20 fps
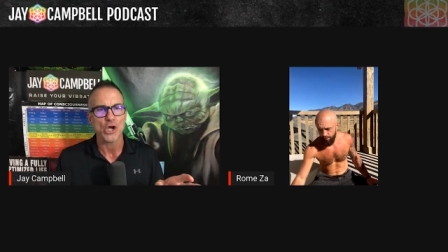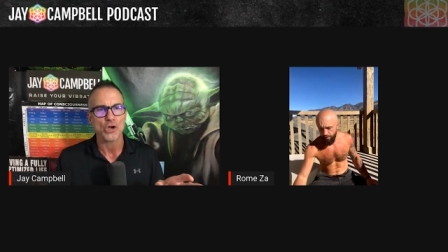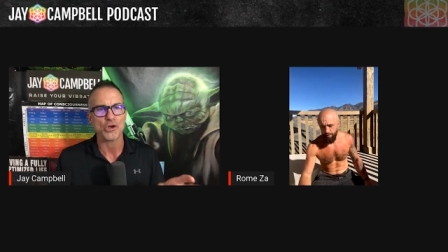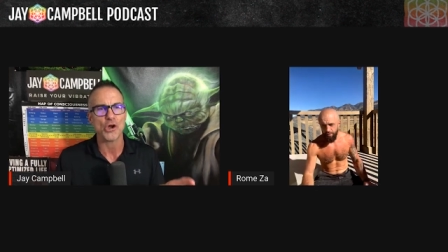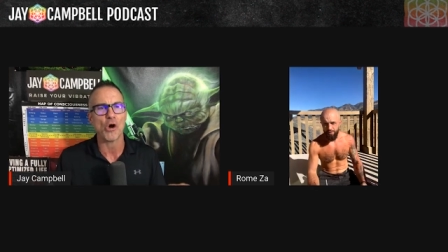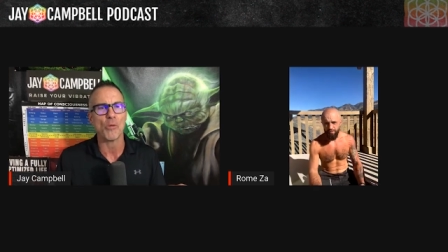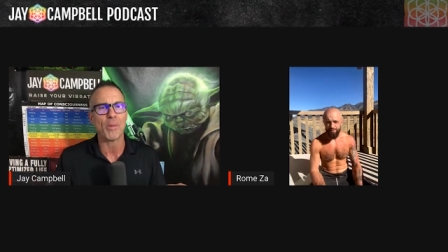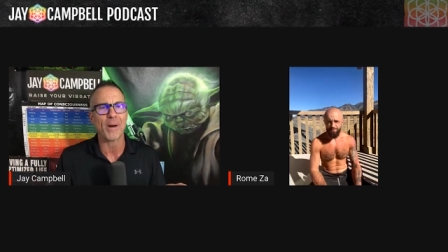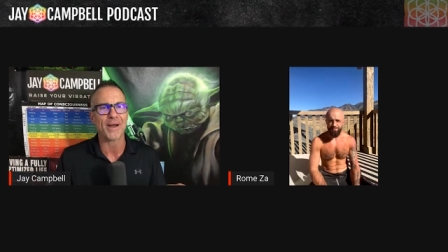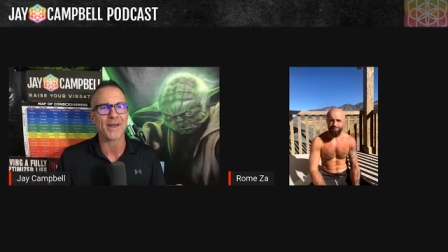
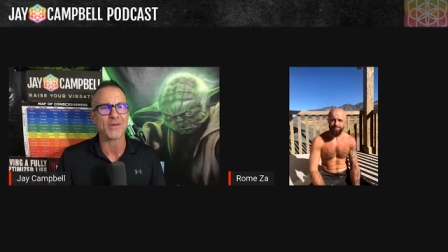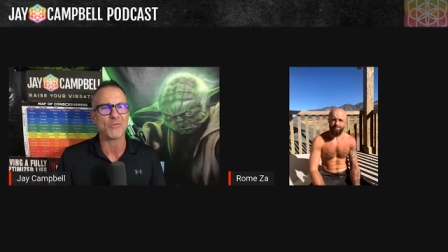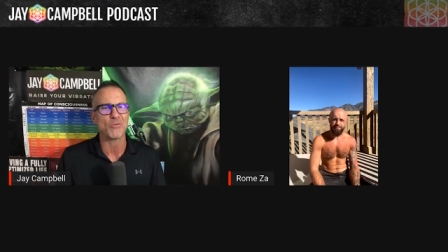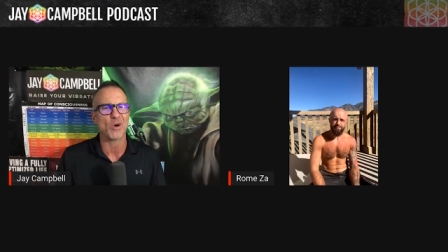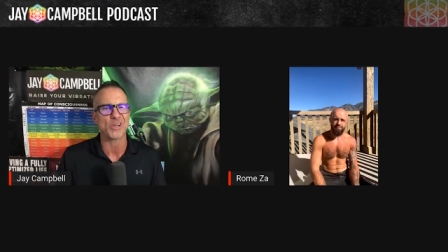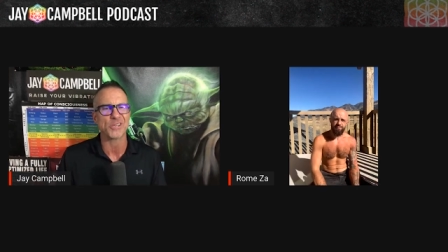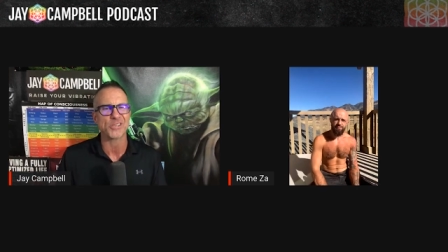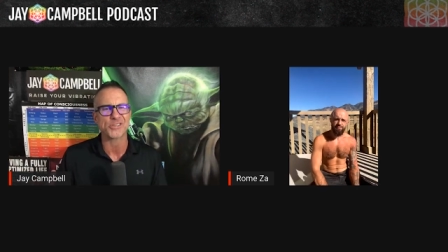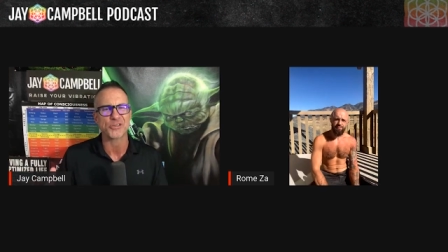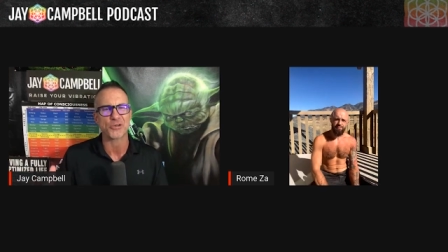Nobody
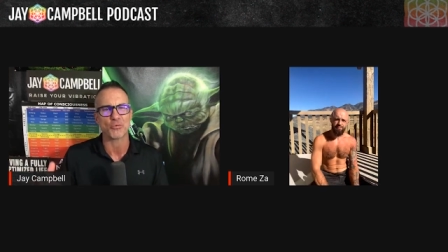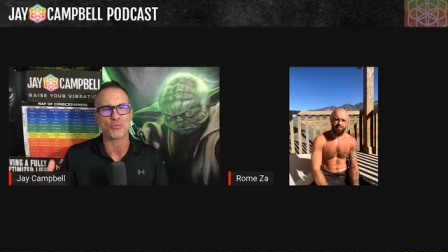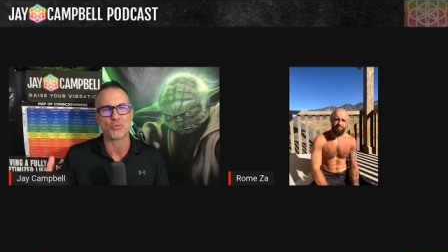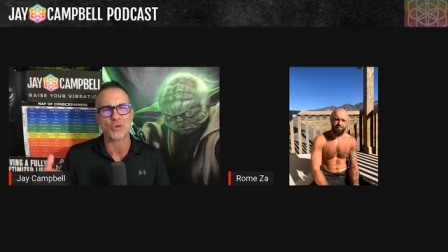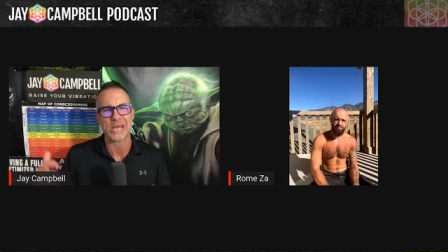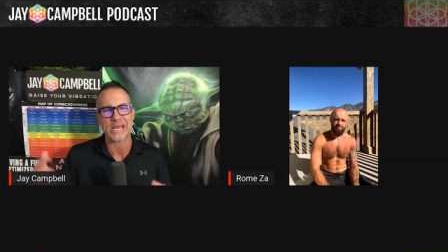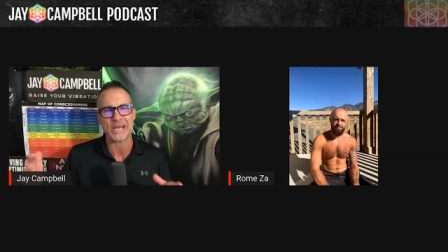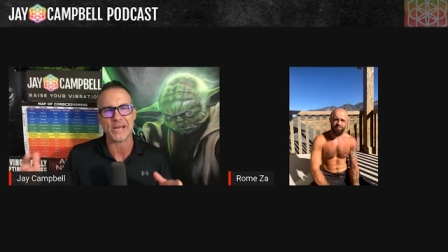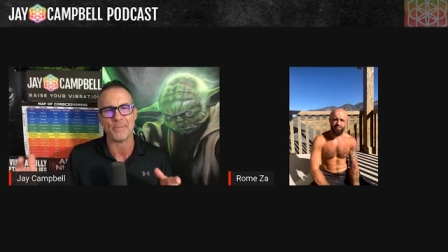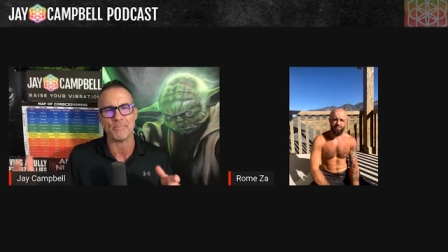wants to
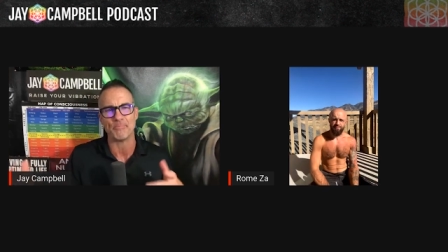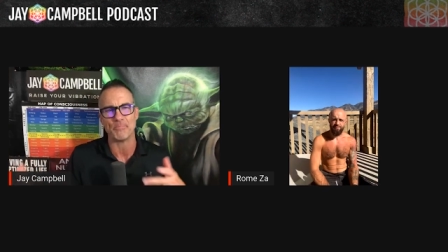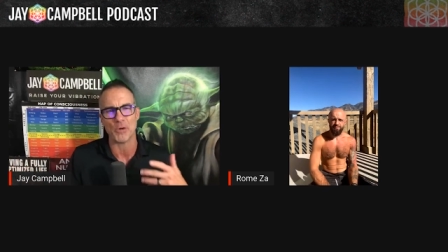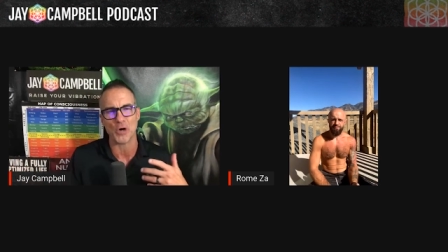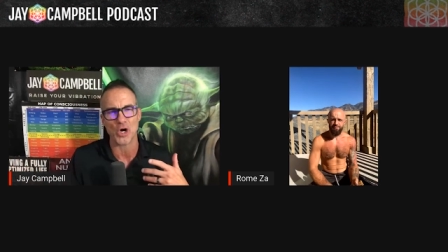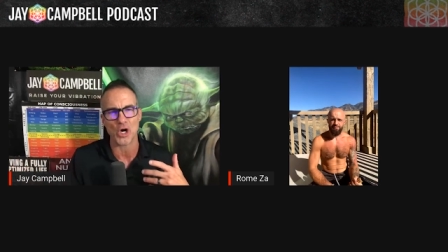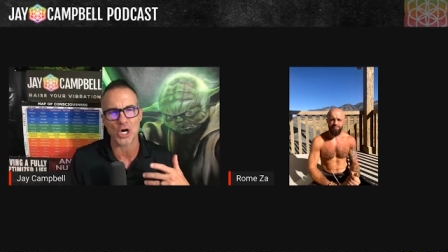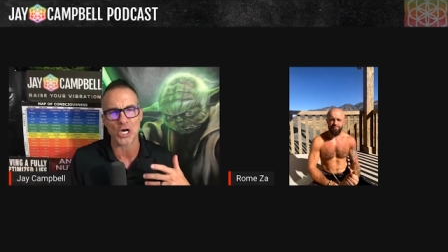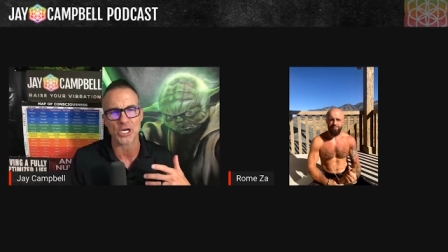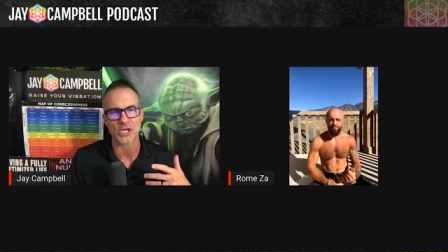read a
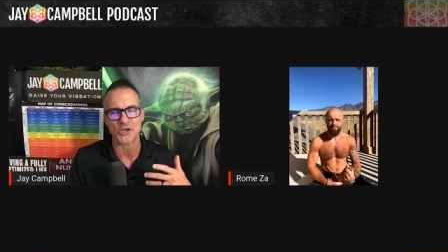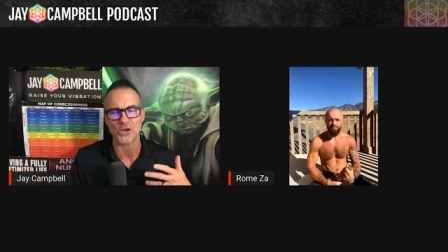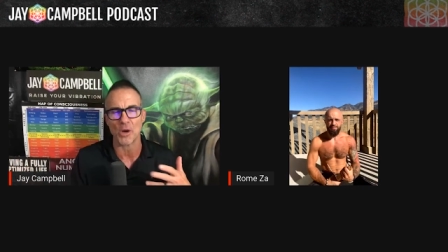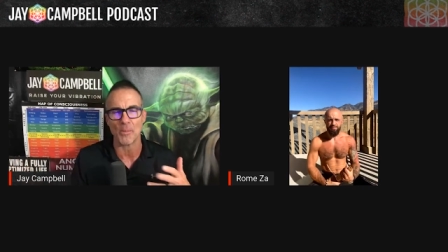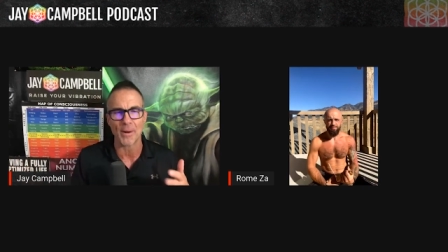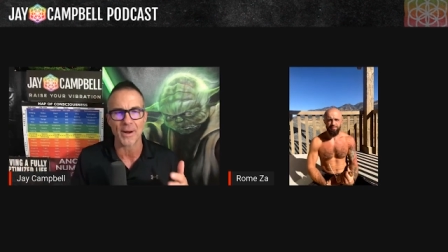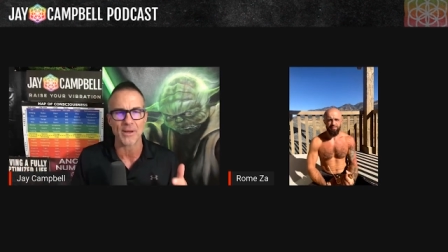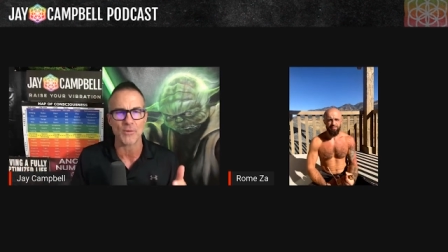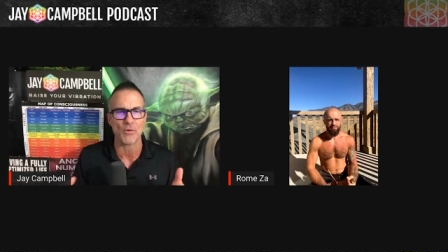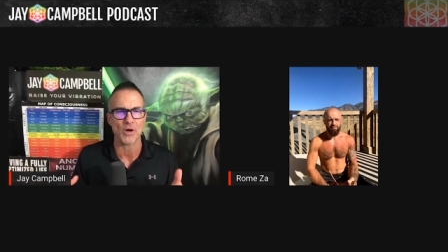book.
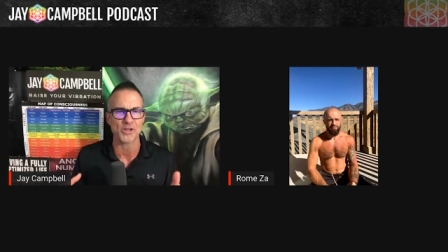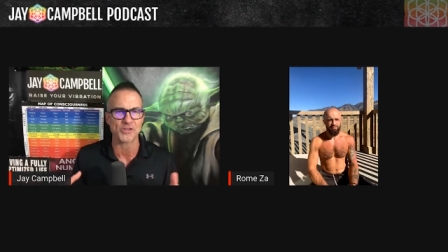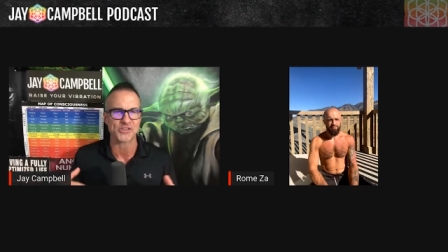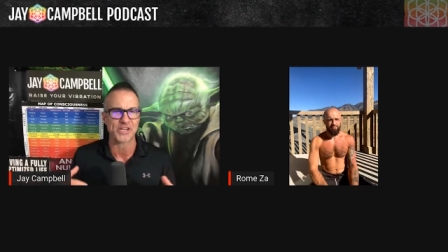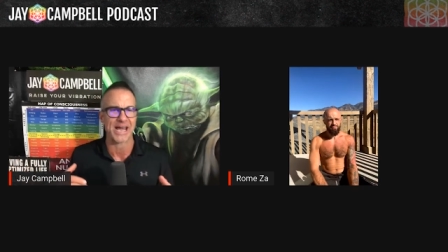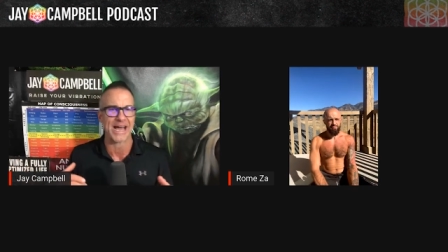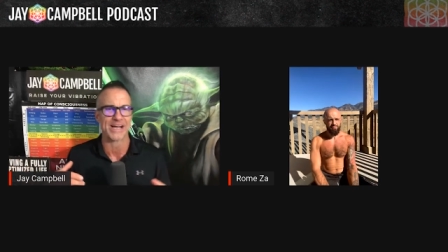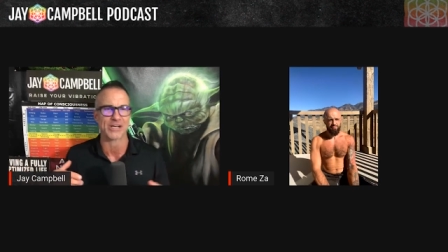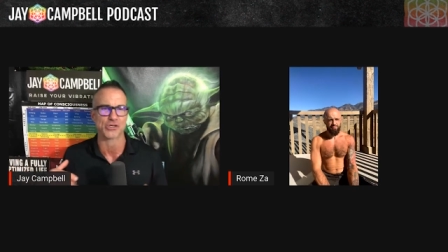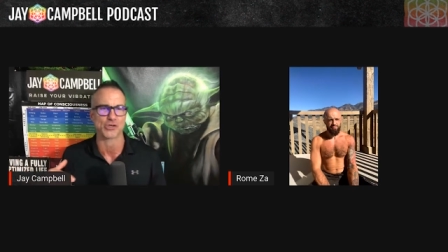Nobody wants
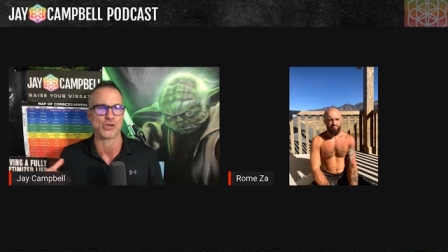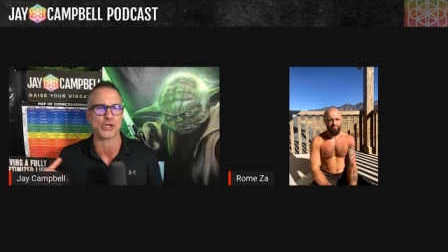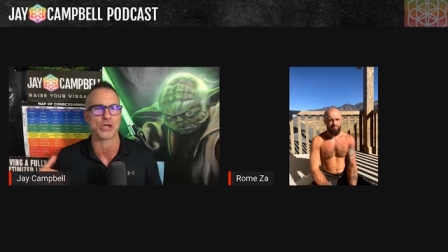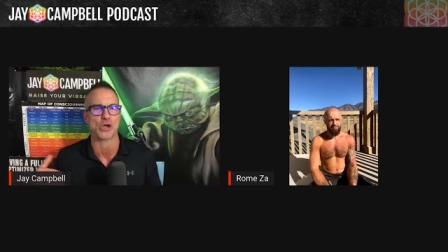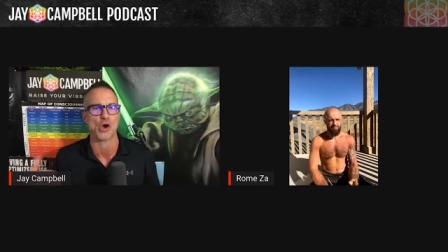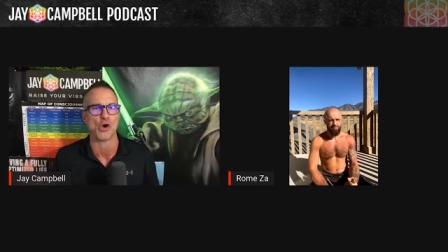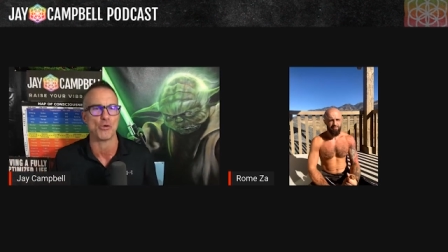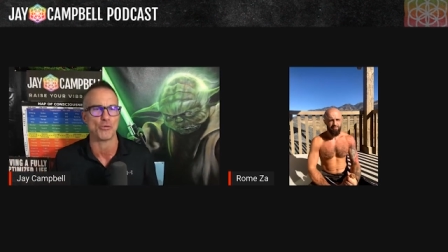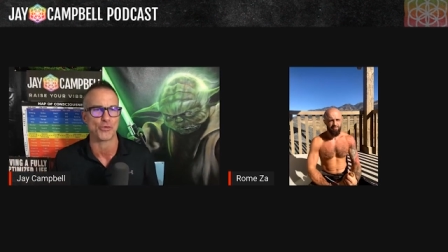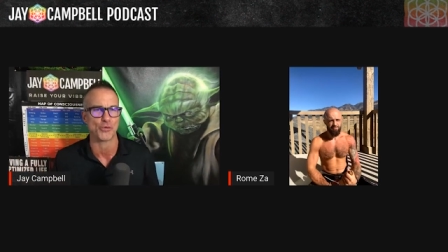to actually
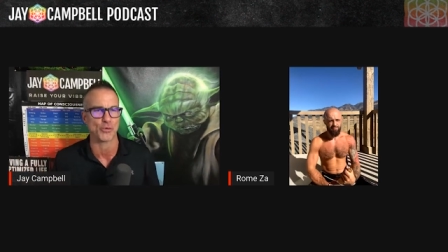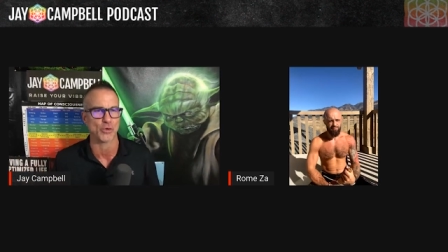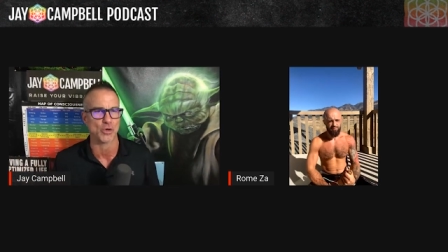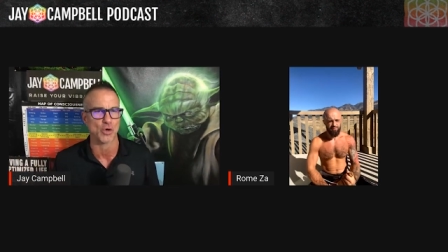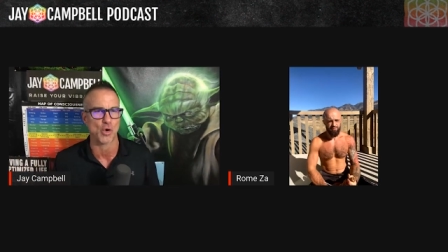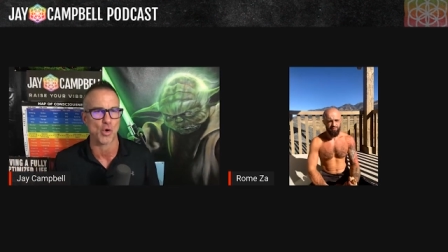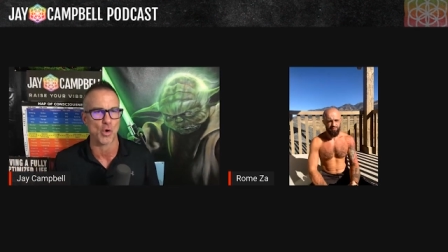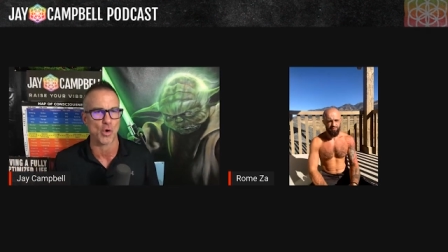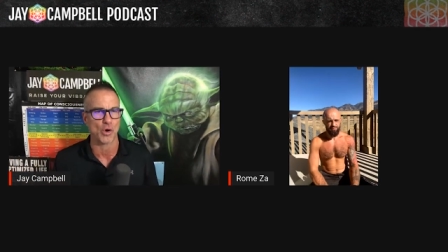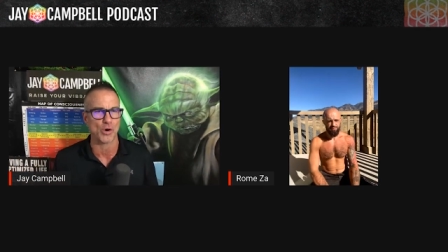go through a
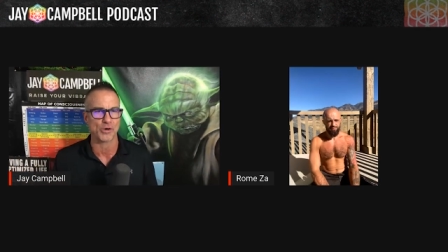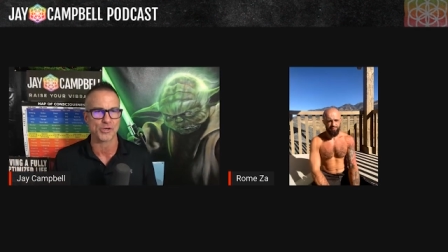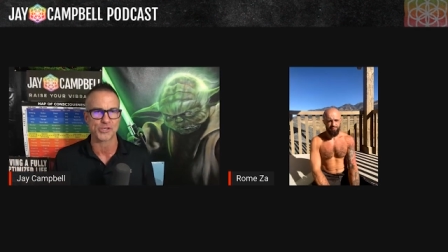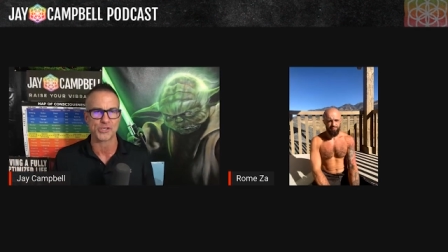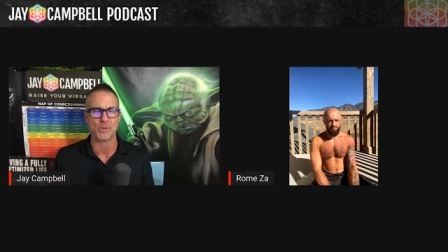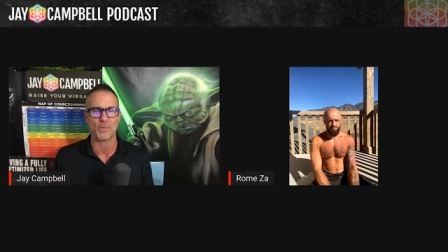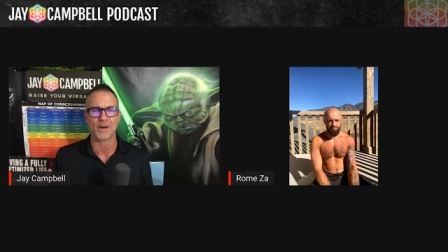course.